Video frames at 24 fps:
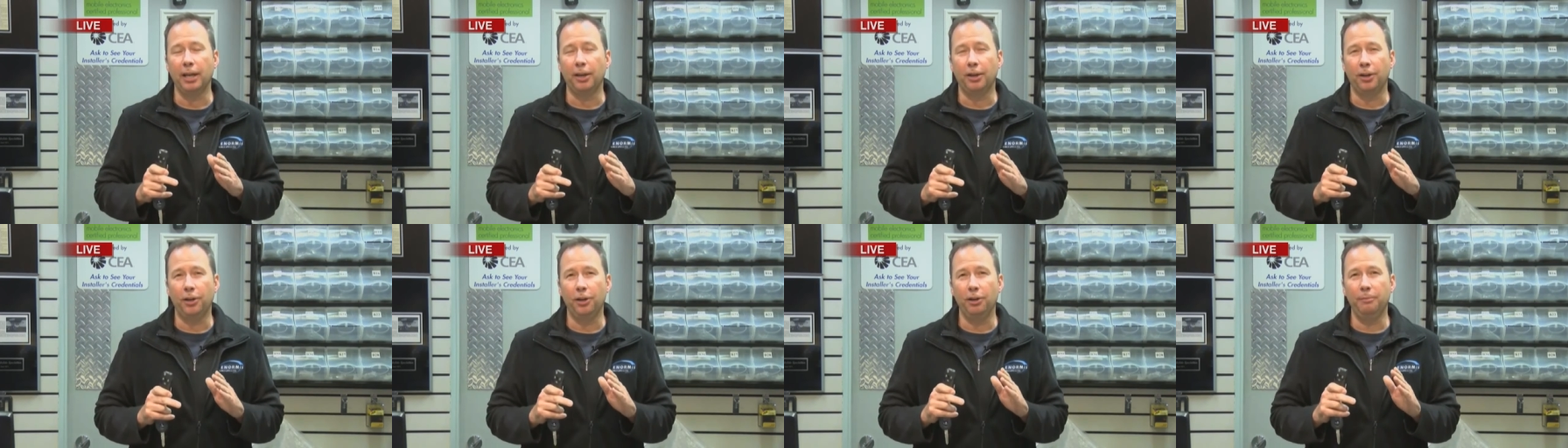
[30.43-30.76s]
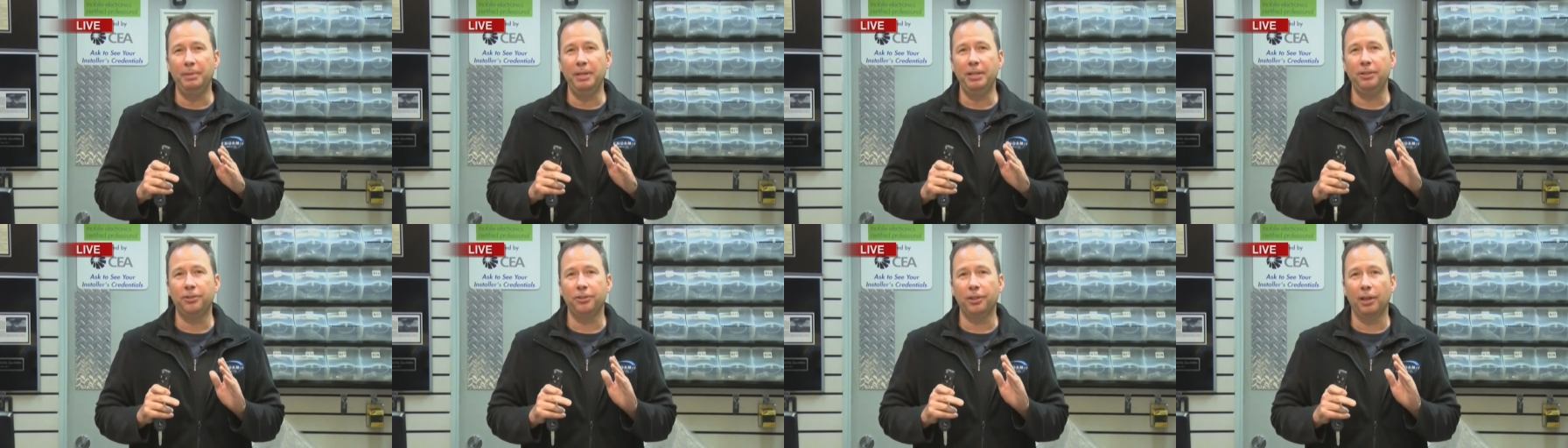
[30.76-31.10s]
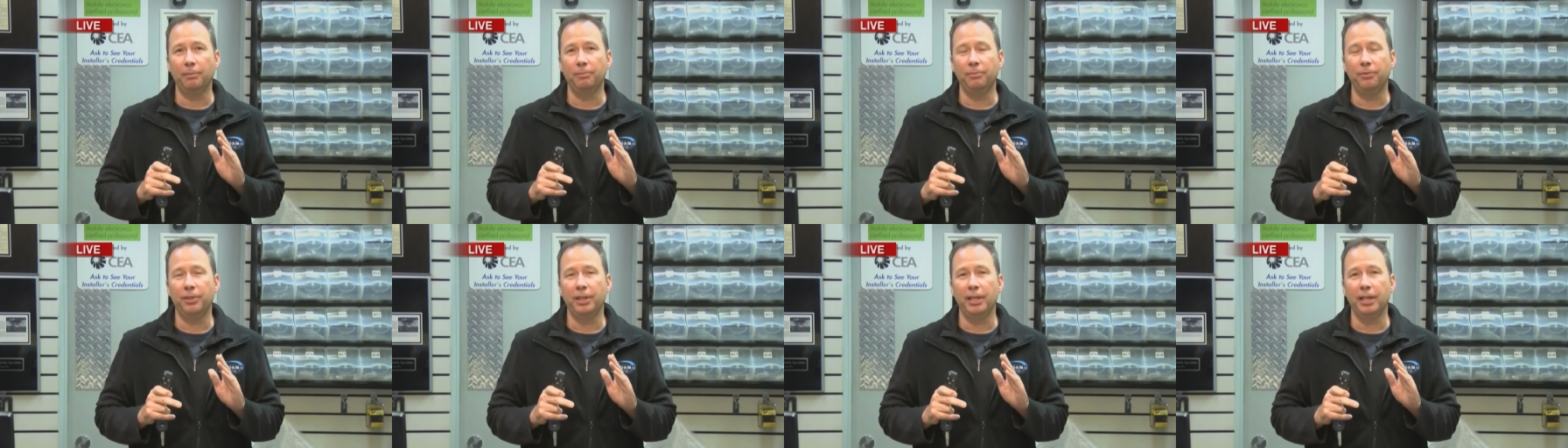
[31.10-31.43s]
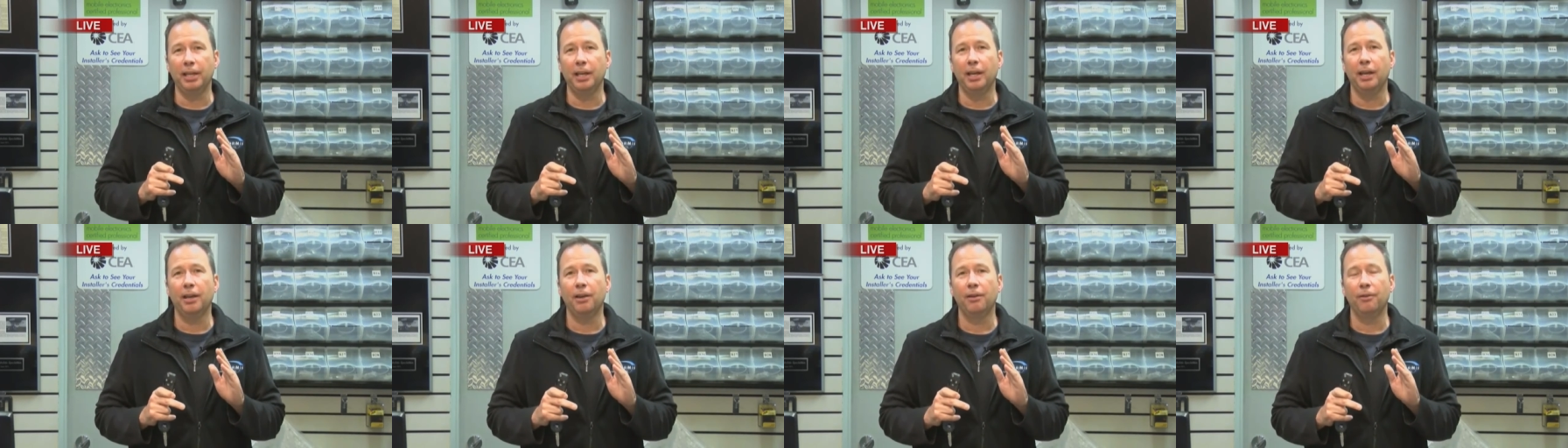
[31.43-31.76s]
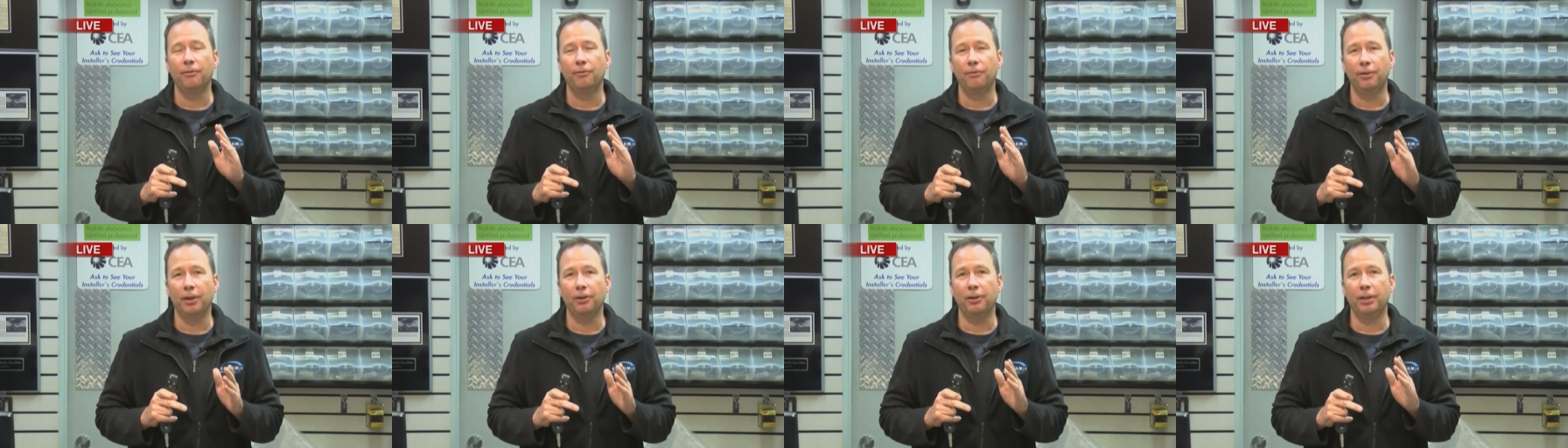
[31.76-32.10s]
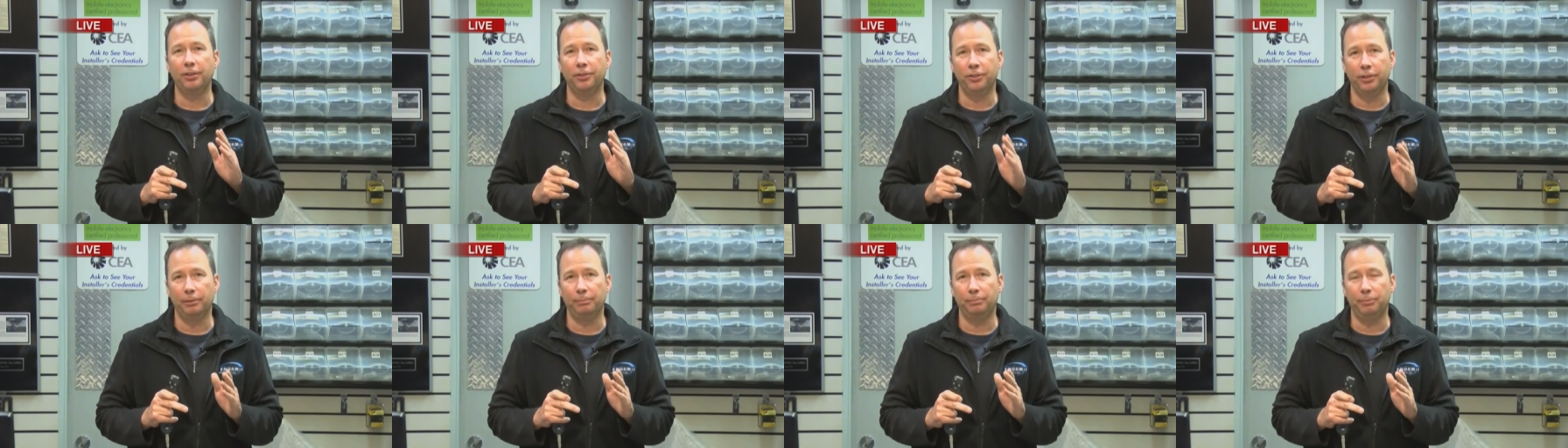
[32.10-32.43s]
it could be something
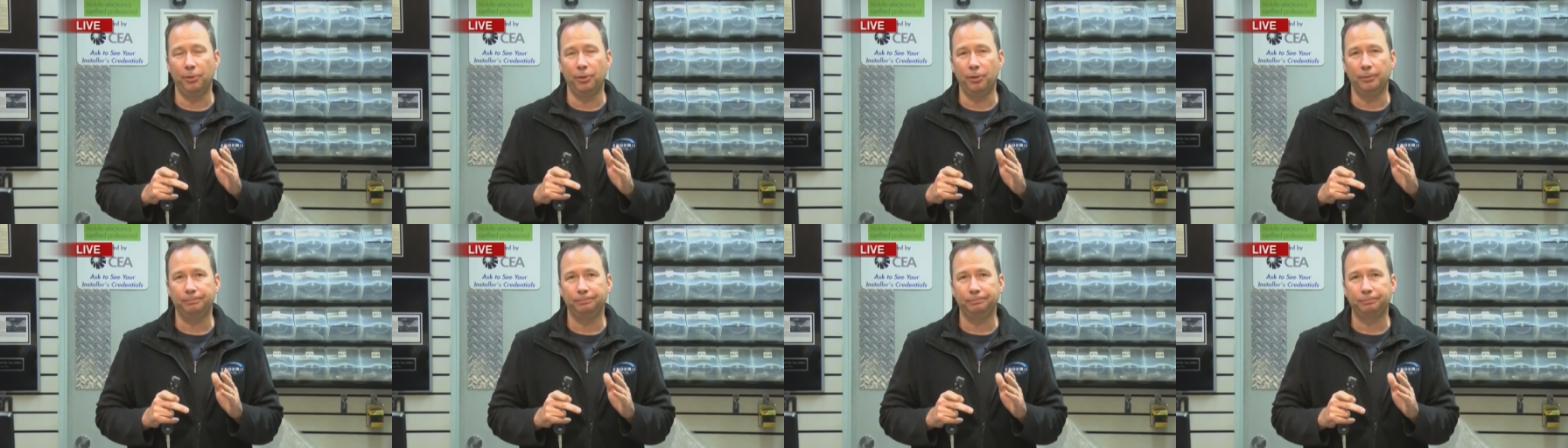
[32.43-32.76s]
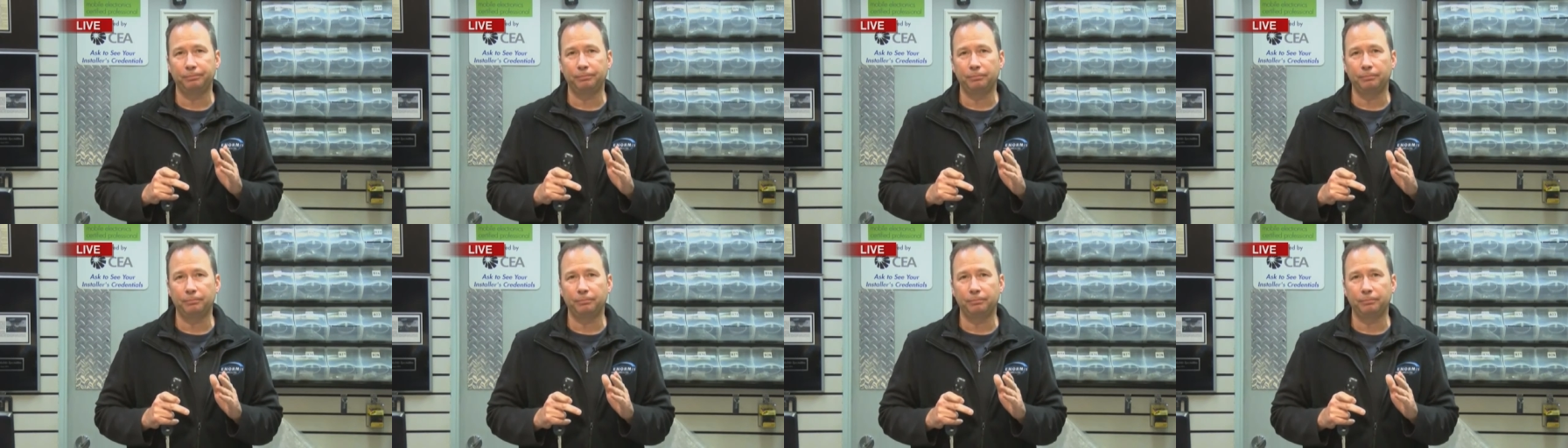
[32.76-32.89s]
very simple.